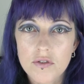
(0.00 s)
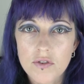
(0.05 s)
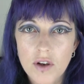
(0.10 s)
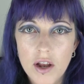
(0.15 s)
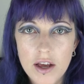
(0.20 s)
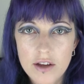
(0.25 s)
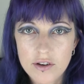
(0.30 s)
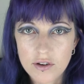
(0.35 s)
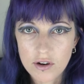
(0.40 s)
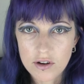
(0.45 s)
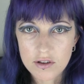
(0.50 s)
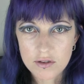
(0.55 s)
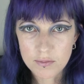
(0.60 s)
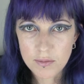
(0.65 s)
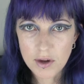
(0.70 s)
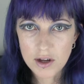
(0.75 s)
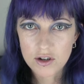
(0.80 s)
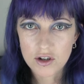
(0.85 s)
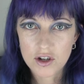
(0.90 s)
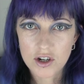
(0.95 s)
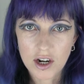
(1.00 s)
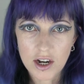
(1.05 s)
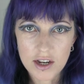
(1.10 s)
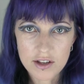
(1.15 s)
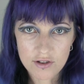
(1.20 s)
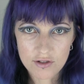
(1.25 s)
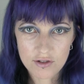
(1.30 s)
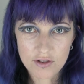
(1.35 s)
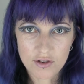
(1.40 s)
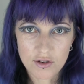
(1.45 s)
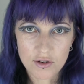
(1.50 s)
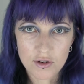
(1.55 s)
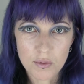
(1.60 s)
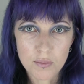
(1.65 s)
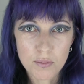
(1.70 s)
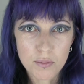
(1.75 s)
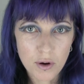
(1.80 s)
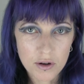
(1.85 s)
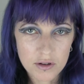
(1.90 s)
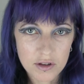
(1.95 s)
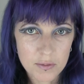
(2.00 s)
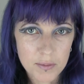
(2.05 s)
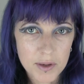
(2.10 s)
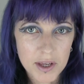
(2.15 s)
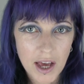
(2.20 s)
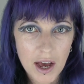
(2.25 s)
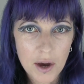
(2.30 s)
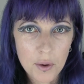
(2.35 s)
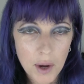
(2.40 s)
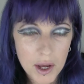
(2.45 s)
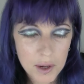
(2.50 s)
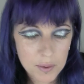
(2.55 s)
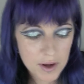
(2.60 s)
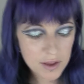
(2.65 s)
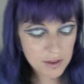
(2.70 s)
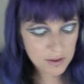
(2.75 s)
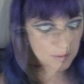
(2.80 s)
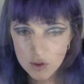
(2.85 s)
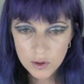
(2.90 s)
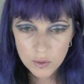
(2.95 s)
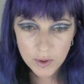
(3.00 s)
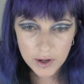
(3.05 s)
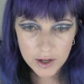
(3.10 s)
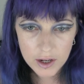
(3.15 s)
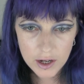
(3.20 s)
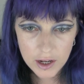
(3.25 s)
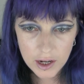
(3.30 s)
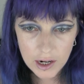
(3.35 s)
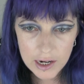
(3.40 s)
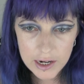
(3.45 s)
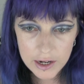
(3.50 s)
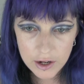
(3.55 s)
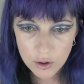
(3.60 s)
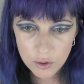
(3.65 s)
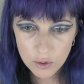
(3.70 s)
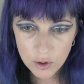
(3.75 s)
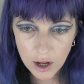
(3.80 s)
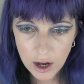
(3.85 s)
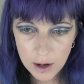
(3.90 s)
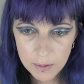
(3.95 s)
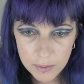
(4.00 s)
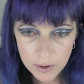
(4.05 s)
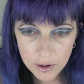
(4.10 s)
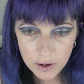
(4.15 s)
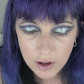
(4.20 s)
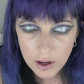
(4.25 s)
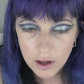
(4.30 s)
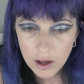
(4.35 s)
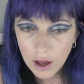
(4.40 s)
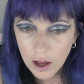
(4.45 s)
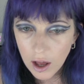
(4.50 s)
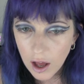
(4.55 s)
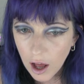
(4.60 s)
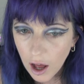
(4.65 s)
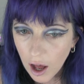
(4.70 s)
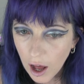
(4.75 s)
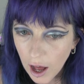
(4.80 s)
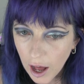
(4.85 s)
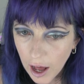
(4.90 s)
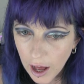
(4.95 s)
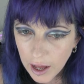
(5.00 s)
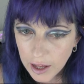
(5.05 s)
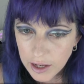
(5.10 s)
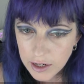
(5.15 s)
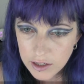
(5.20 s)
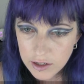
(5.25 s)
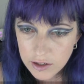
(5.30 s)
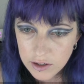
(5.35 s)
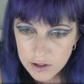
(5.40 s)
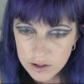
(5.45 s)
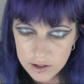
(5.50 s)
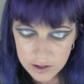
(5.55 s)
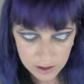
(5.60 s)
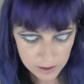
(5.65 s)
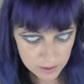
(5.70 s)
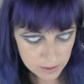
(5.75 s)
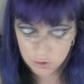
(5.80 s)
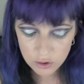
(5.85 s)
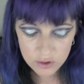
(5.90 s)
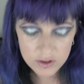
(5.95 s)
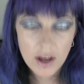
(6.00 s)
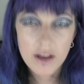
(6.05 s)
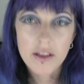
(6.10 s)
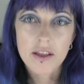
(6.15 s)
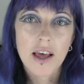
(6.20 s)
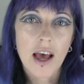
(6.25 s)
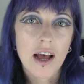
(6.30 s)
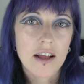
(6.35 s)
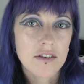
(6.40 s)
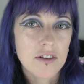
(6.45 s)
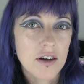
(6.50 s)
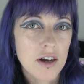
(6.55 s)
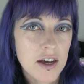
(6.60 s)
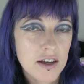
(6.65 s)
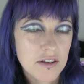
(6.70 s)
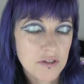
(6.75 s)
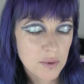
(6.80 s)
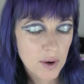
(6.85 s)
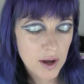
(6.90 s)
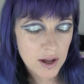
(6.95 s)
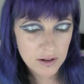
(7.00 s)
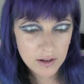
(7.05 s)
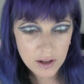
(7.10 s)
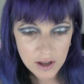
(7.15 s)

you've layered on as much glitter as you can possibly get away with, we're going to clean it all up and sort out the cat eye as well.